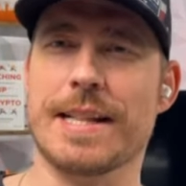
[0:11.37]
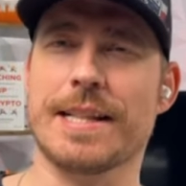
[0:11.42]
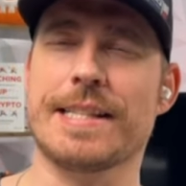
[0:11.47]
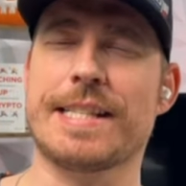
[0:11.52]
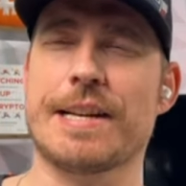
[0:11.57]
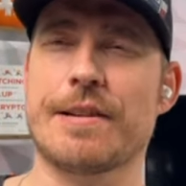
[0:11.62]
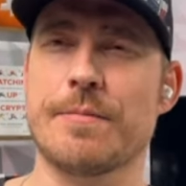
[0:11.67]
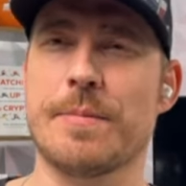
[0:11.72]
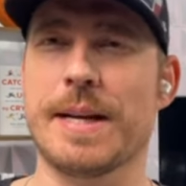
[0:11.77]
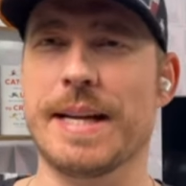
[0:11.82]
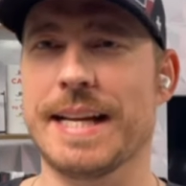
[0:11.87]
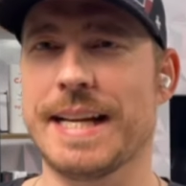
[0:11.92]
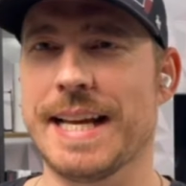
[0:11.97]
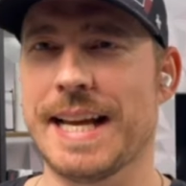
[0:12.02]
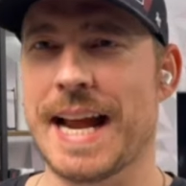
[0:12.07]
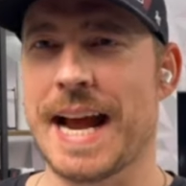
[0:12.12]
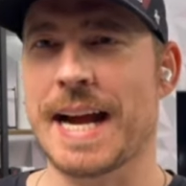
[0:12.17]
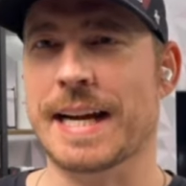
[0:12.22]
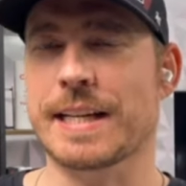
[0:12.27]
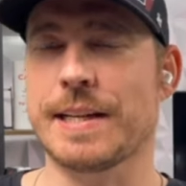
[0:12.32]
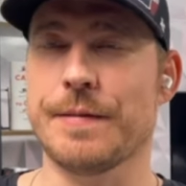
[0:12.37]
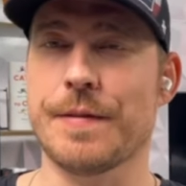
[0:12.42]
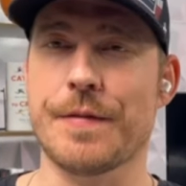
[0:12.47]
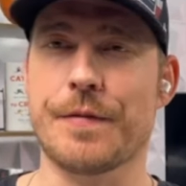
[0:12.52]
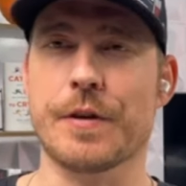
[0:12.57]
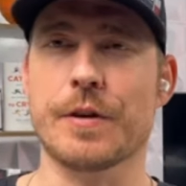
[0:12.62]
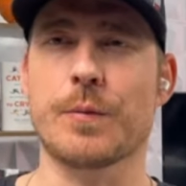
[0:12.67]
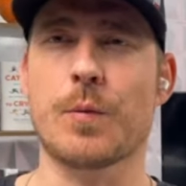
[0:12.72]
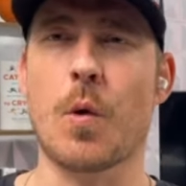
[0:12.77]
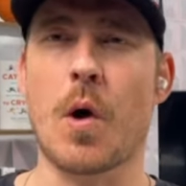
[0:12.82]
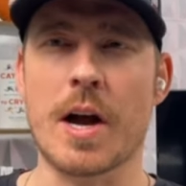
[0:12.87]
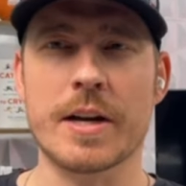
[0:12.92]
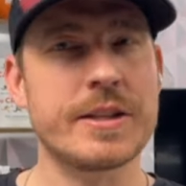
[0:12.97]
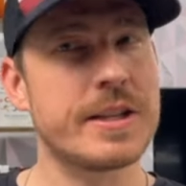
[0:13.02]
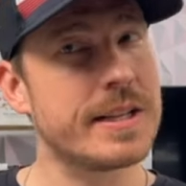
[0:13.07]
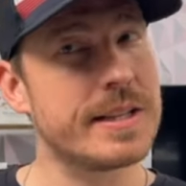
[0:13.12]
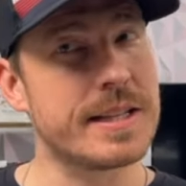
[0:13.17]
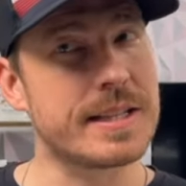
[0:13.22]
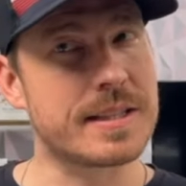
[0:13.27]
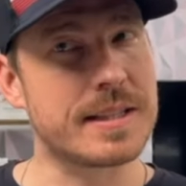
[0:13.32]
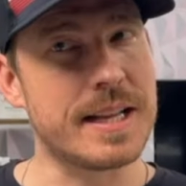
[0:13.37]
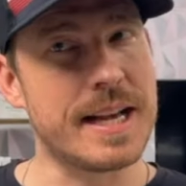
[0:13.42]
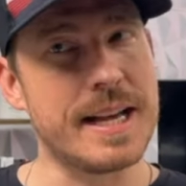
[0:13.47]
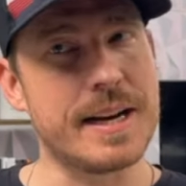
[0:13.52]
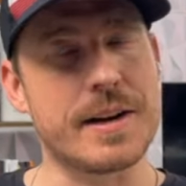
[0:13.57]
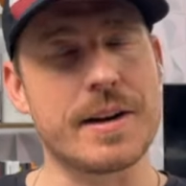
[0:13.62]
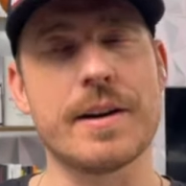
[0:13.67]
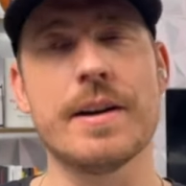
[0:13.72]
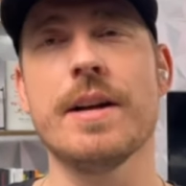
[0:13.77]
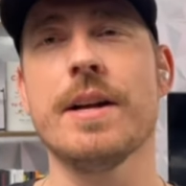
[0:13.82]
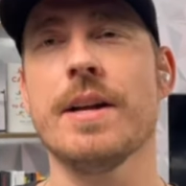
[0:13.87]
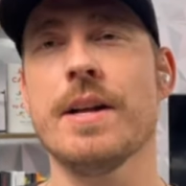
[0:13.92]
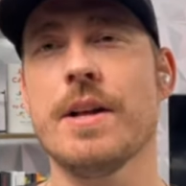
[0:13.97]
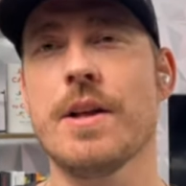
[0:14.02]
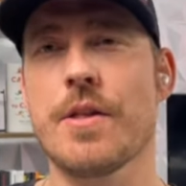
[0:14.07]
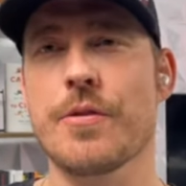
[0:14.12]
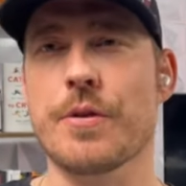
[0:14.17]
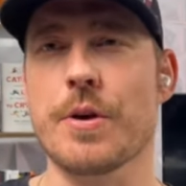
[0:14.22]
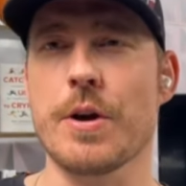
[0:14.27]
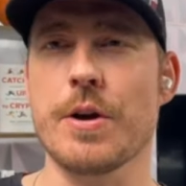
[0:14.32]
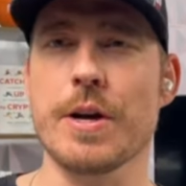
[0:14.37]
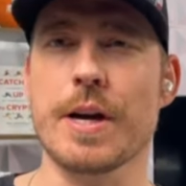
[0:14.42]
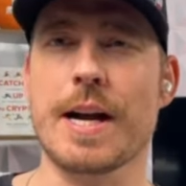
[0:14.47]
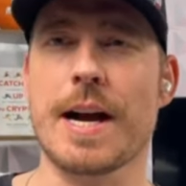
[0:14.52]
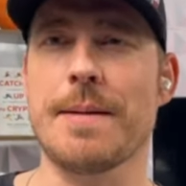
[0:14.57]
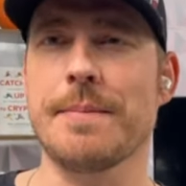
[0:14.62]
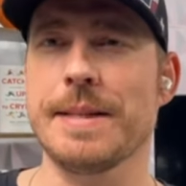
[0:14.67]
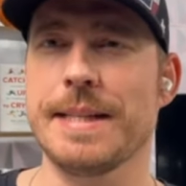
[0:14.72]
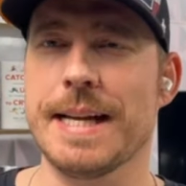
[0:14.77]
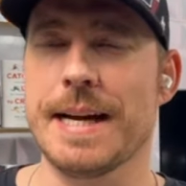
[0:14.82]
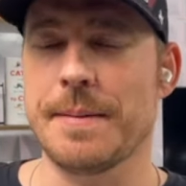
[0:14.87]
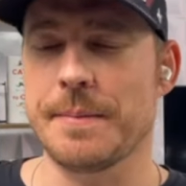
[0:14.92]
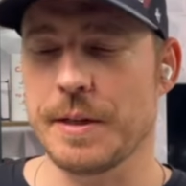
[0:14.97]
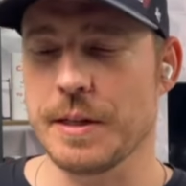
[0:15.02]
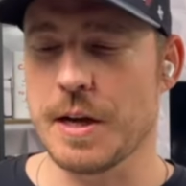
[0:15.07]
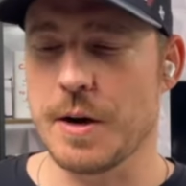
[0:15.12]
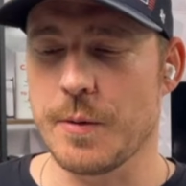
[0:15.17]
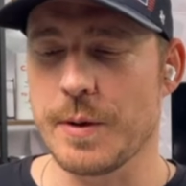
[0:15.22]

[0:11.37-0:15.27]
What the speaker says: Let's everybody get active. If you're watching this later, throw your comment down below.